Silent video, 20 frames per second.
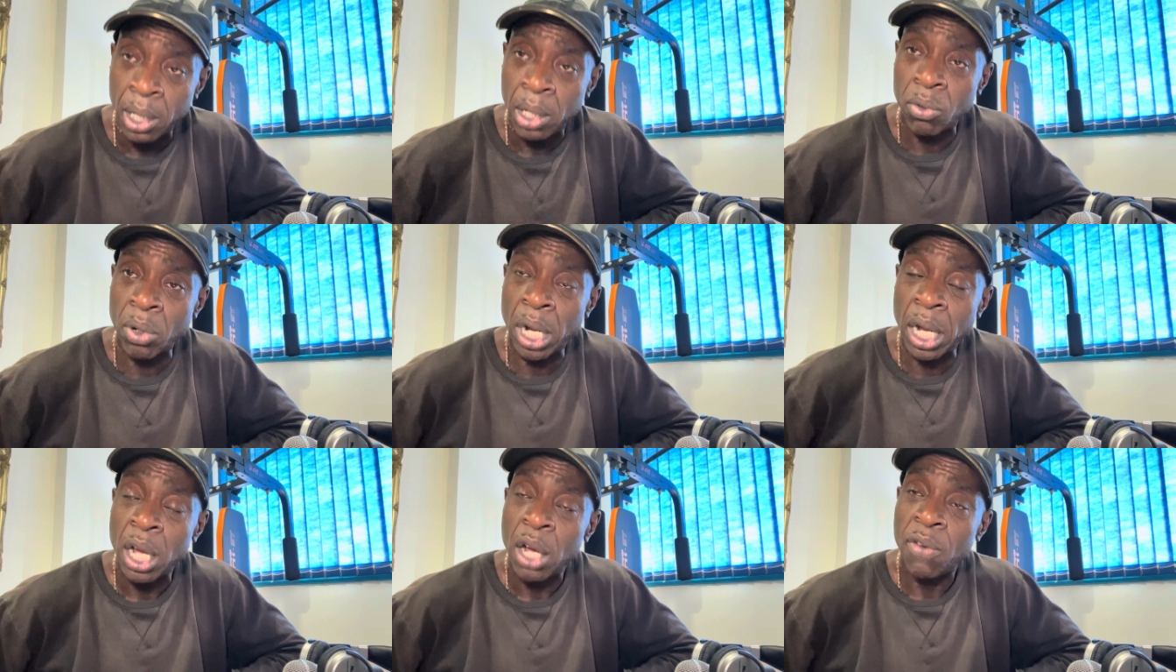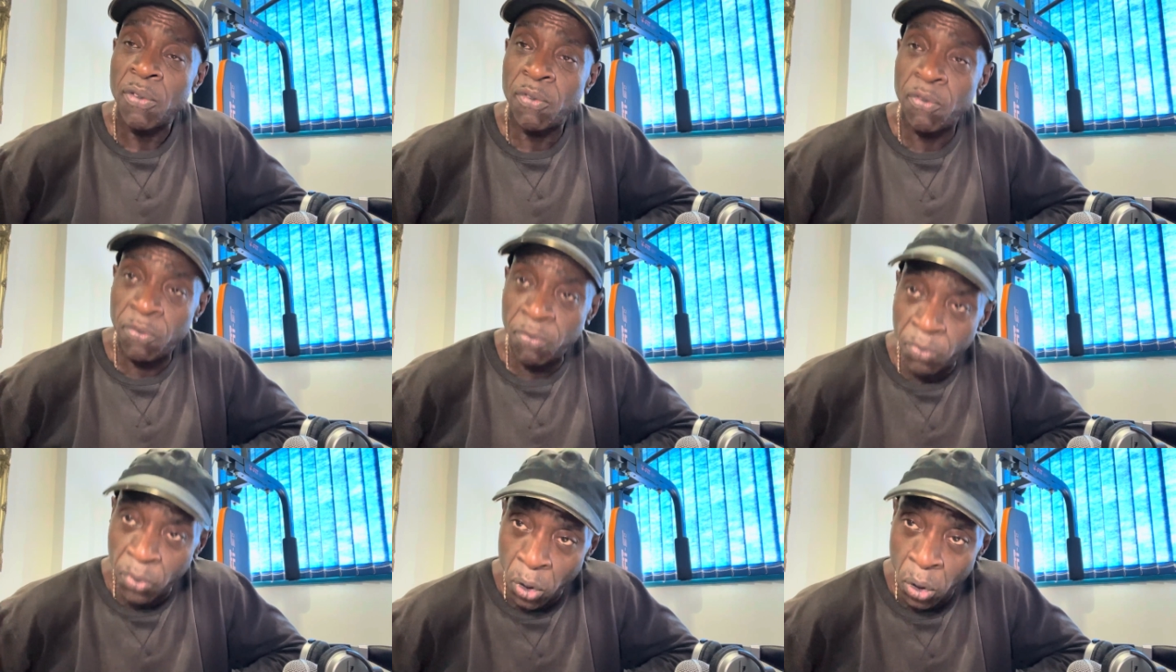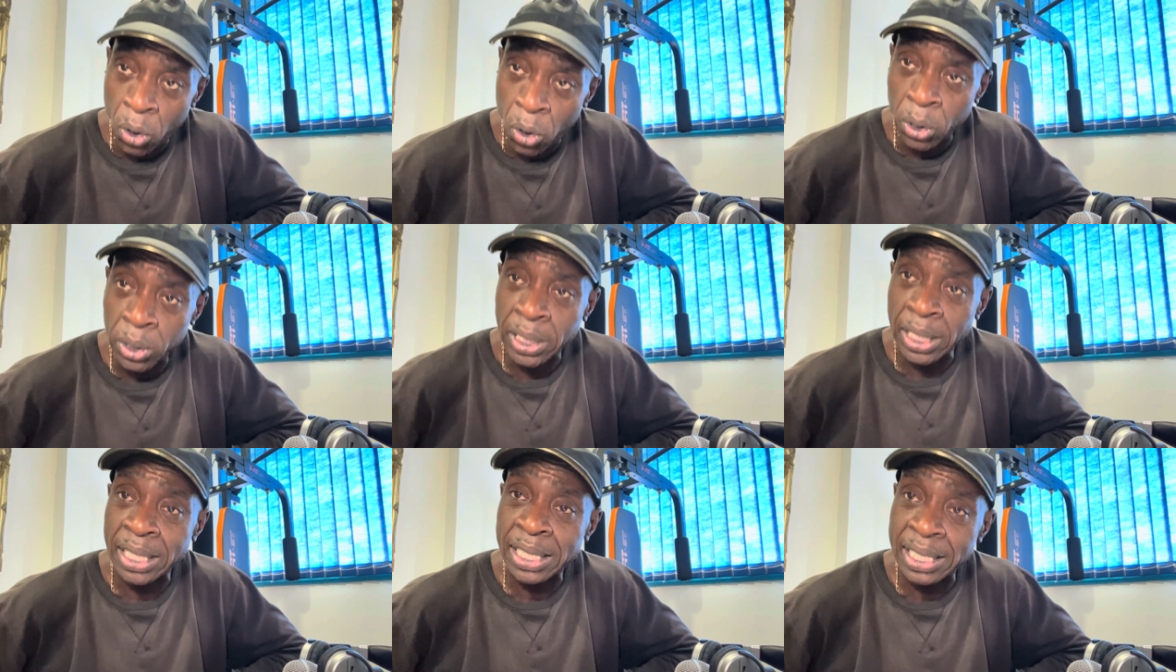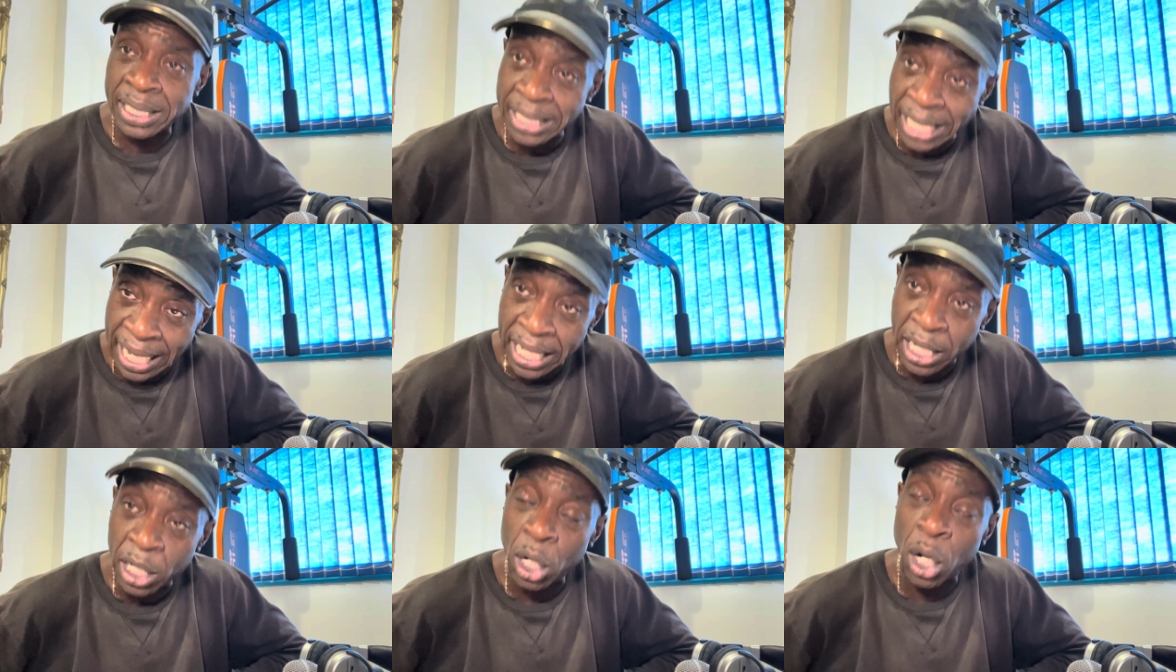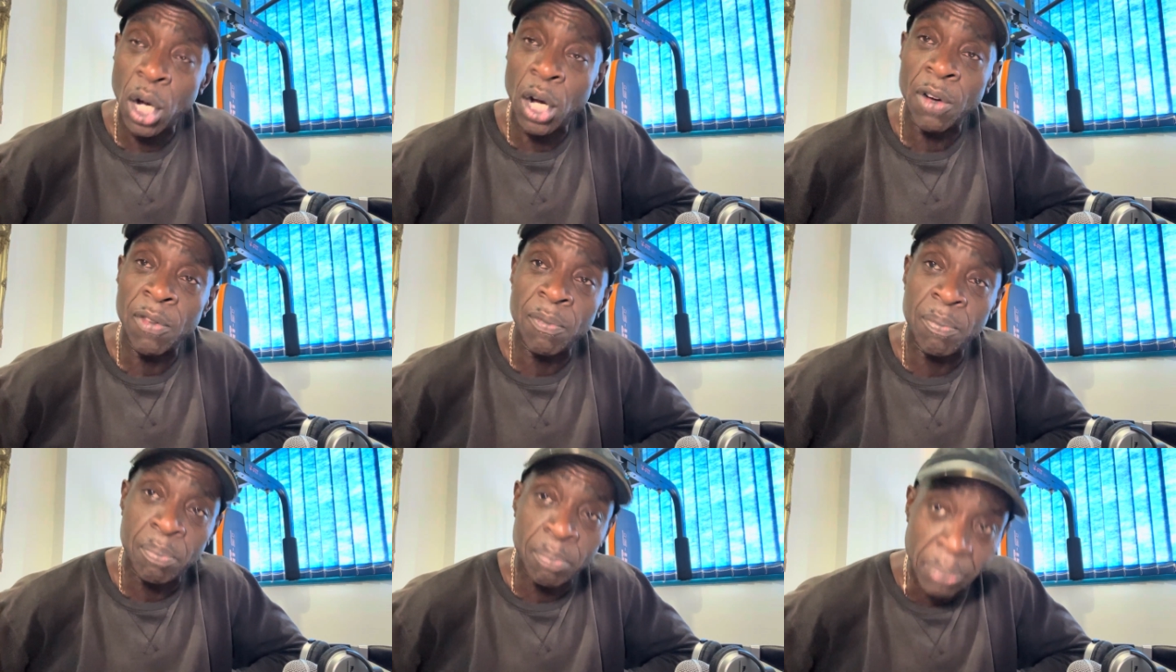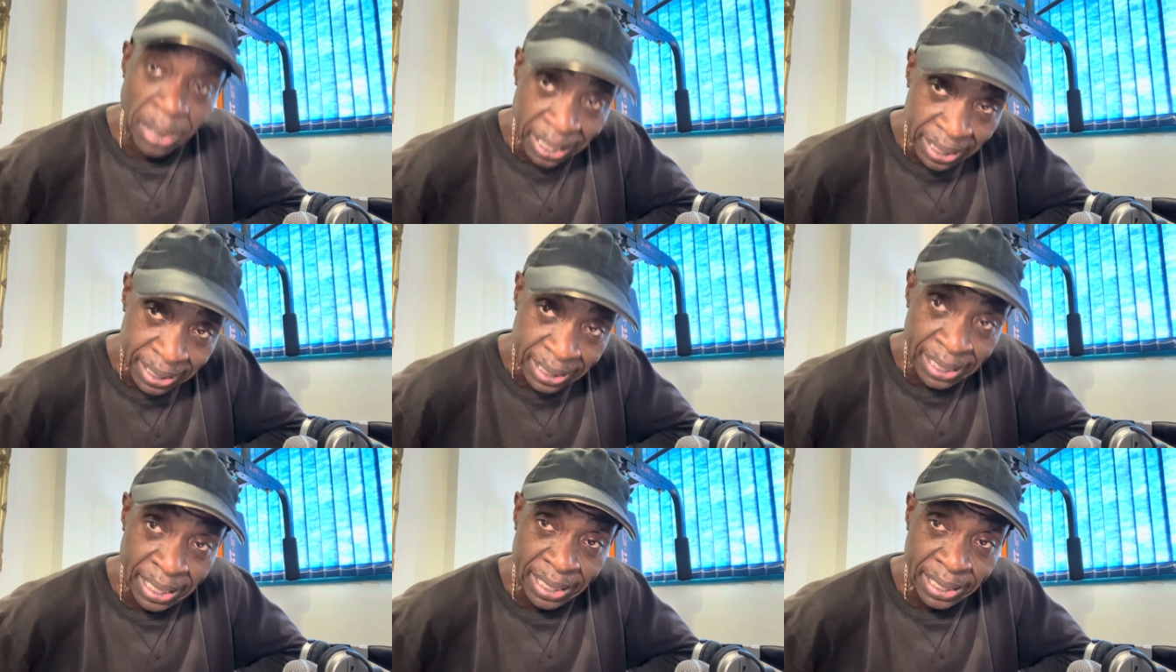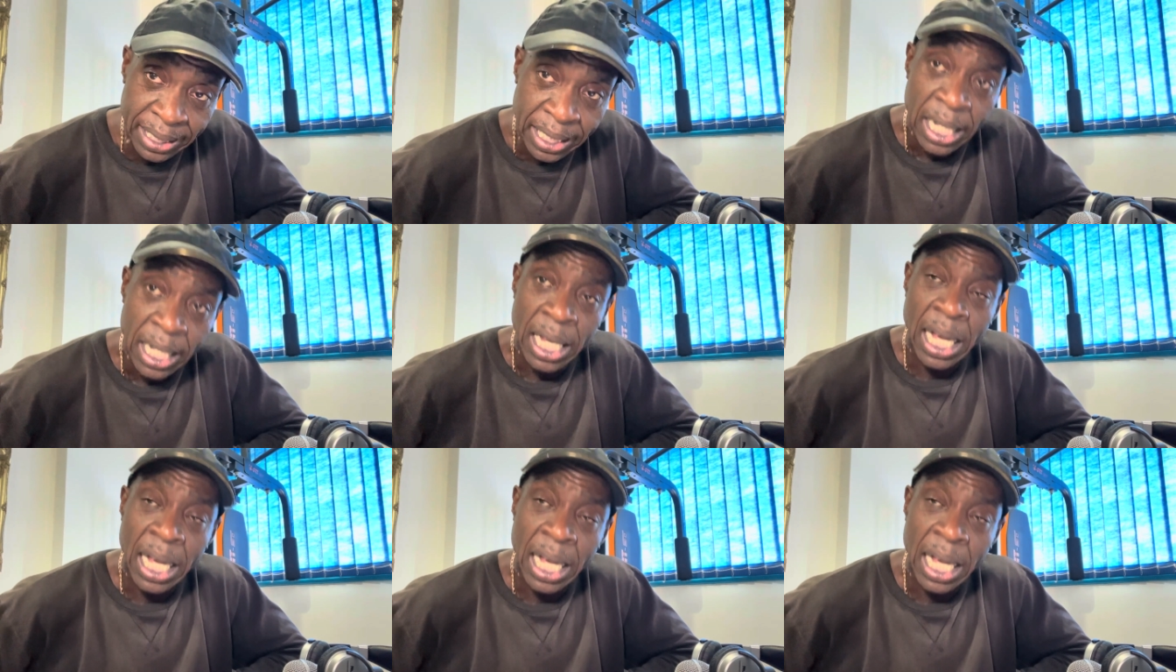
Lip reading: right, for the sake of business.